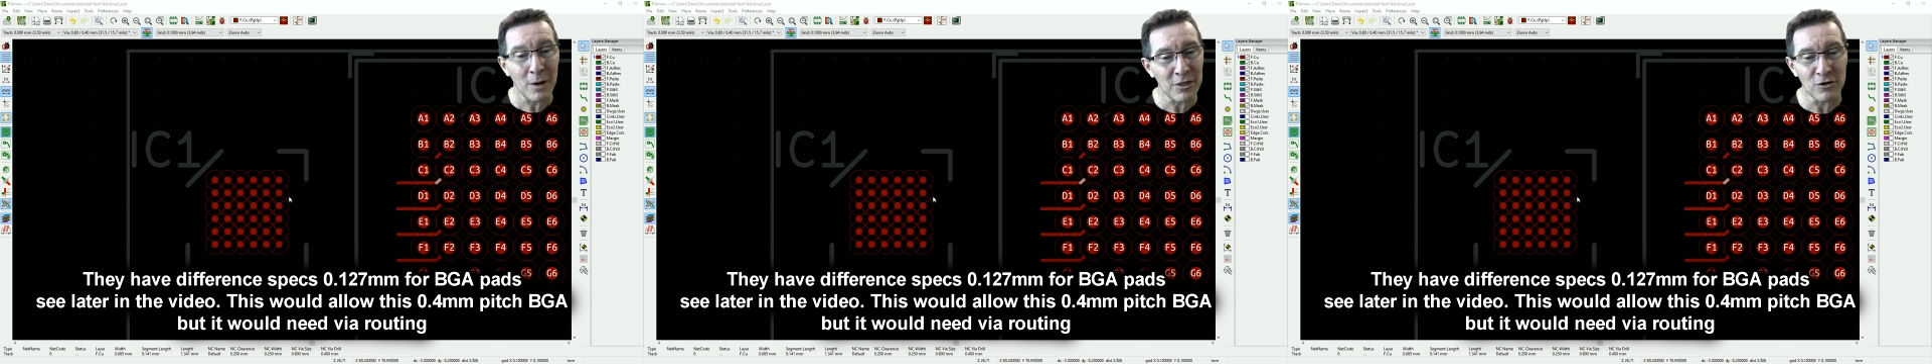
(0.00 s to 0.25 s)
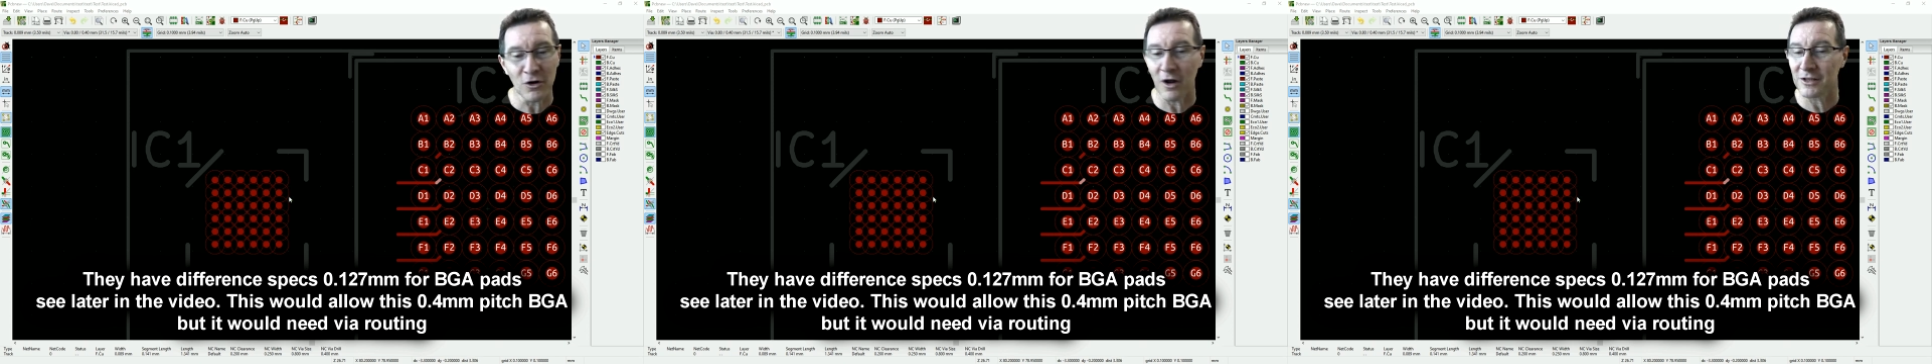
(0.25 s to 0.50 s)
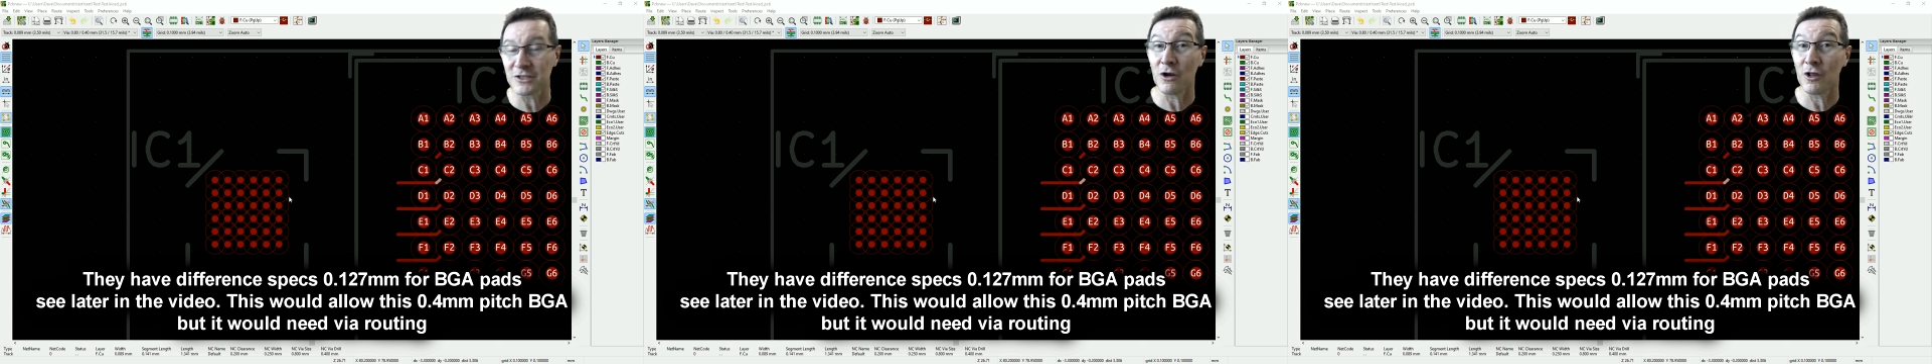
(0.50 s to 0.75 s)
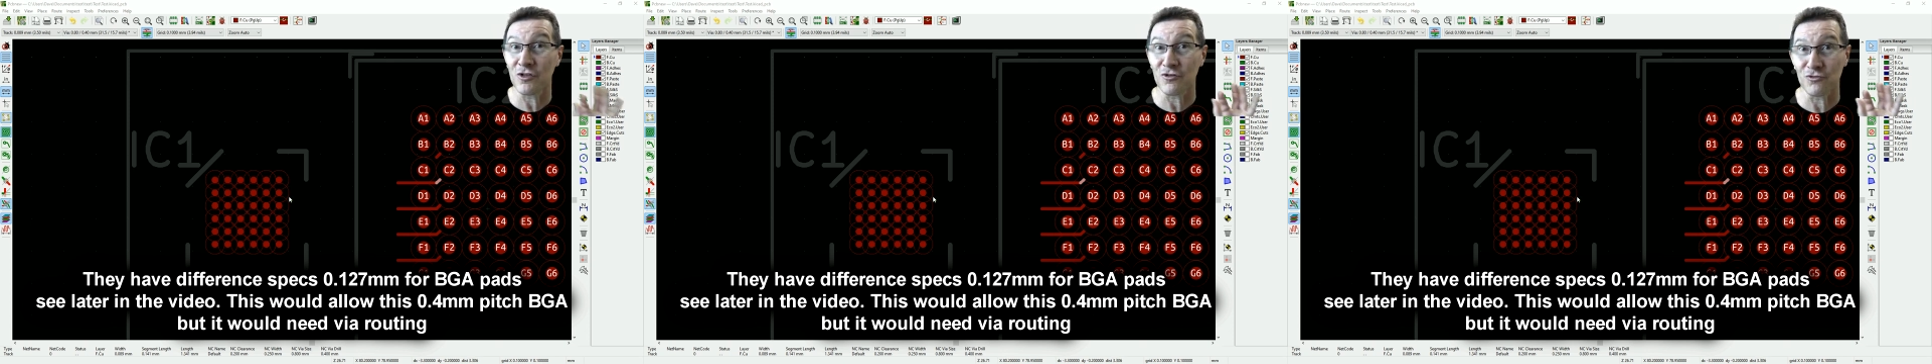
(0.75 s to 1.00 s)
whether or not it's
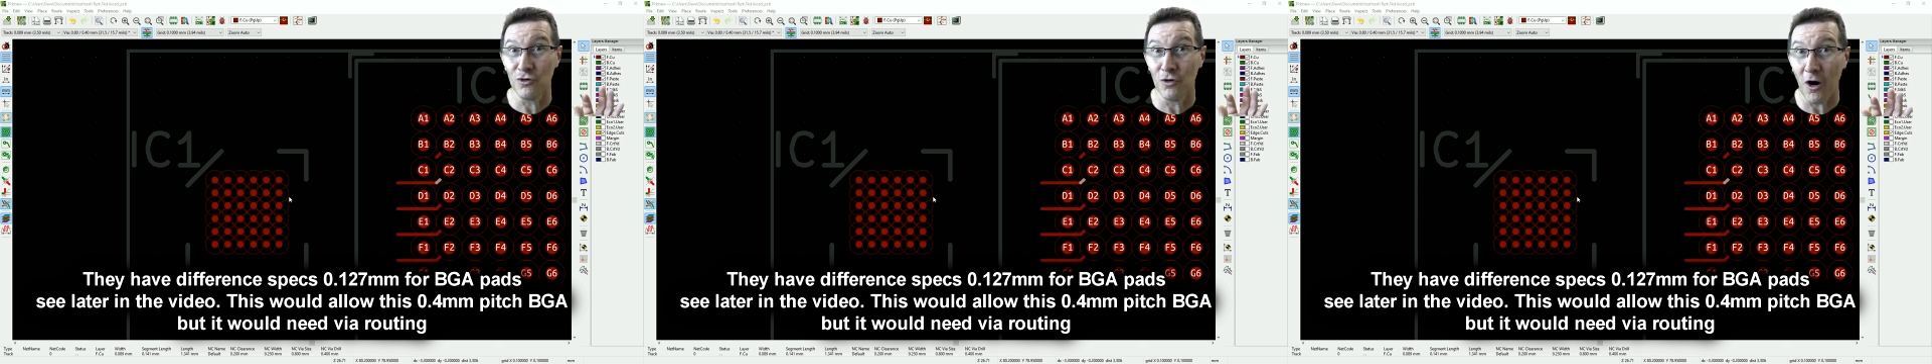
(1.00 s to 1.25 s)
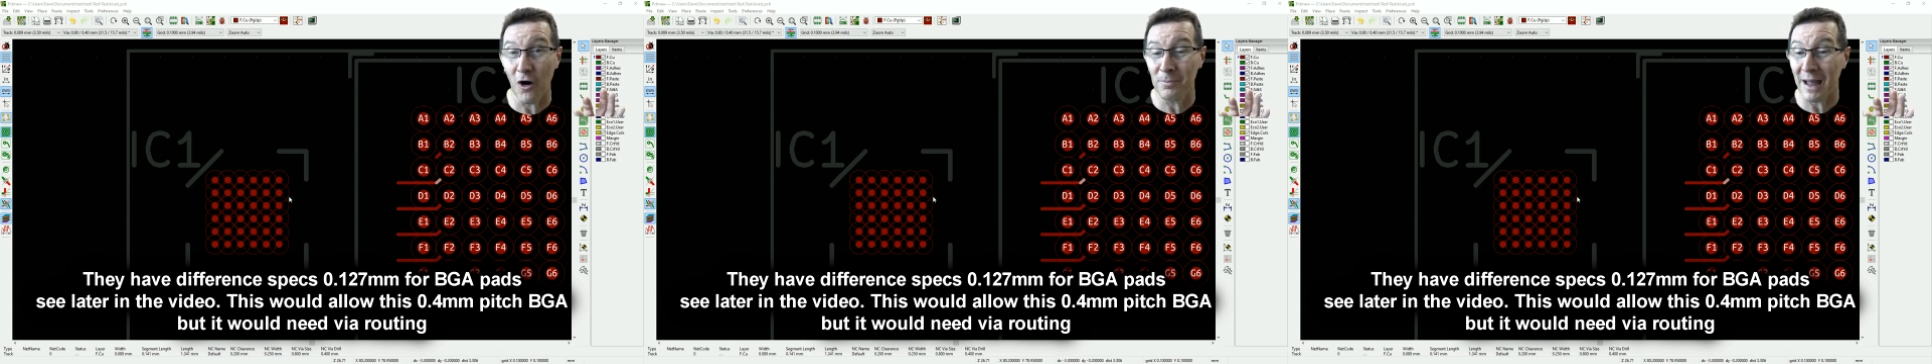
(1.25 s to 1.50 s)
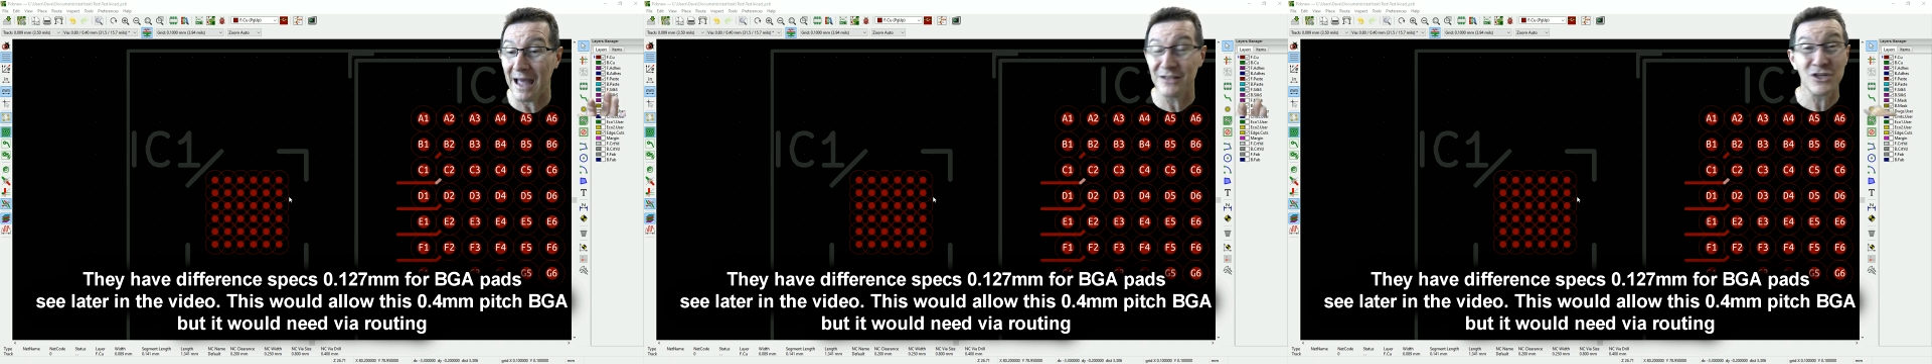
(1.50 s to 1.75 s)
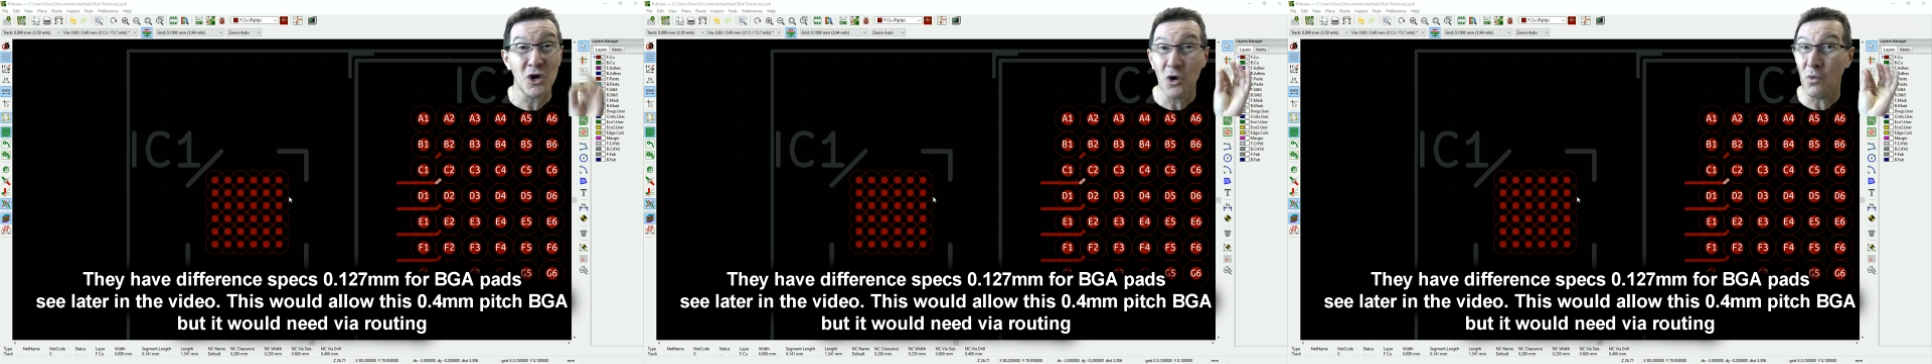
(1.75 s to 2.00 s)
only through hole pads,